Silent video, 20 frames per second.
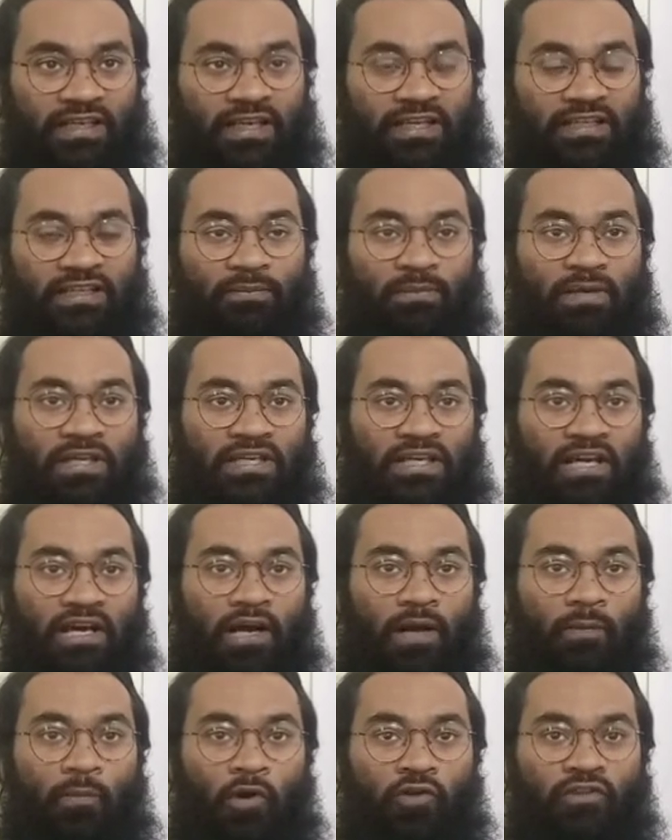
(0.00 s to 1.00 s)
in the media
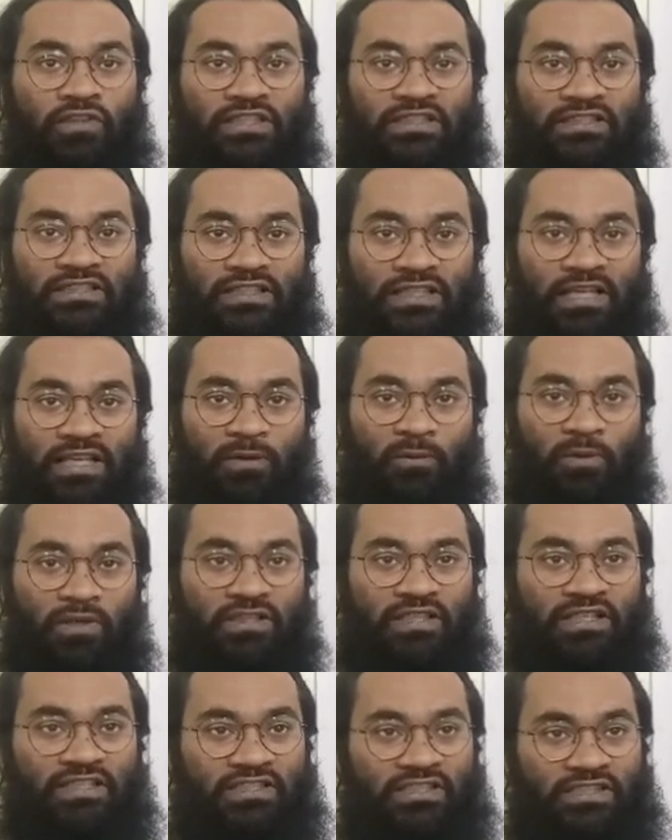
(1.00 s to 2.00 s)
about this liquid
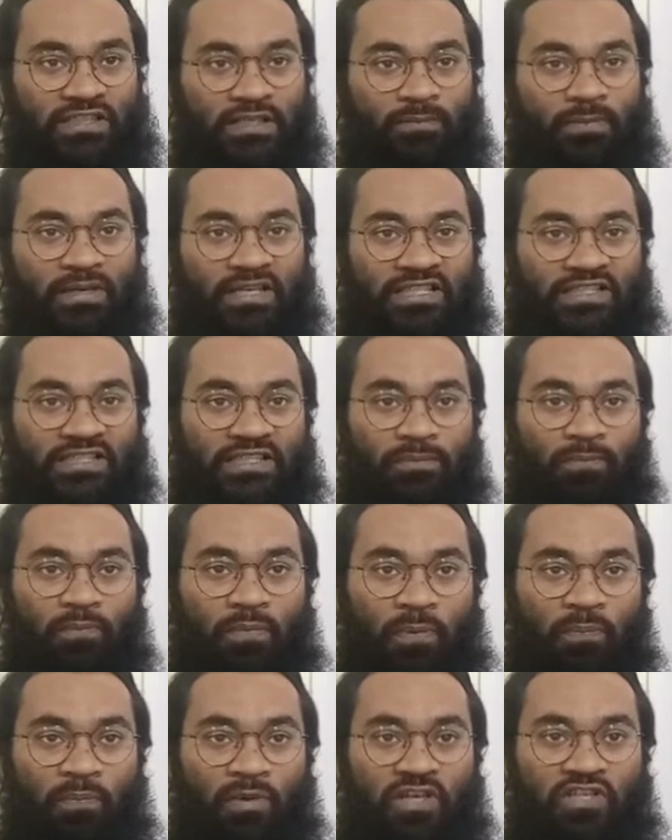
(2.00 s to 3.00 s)
digital medicine
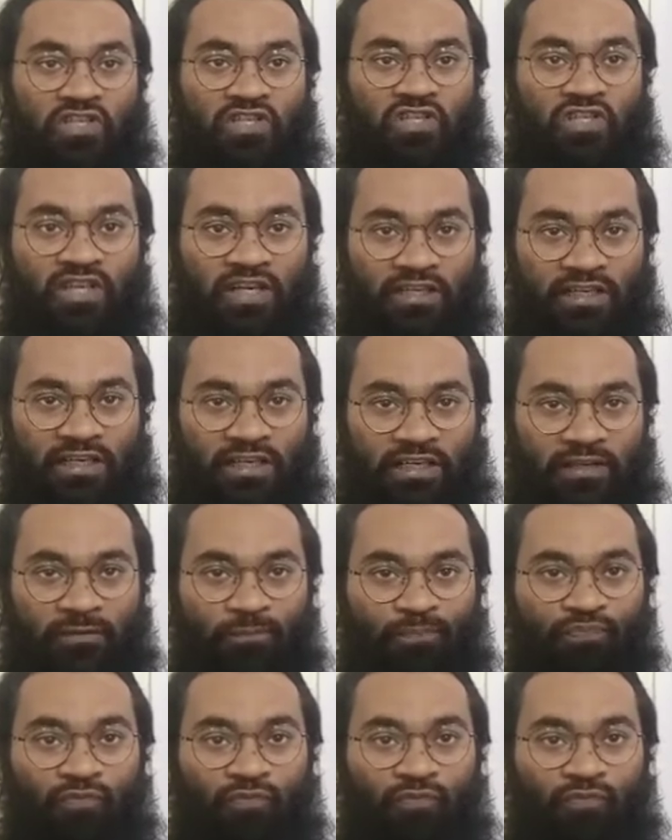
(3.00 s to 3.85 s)
preparation technique,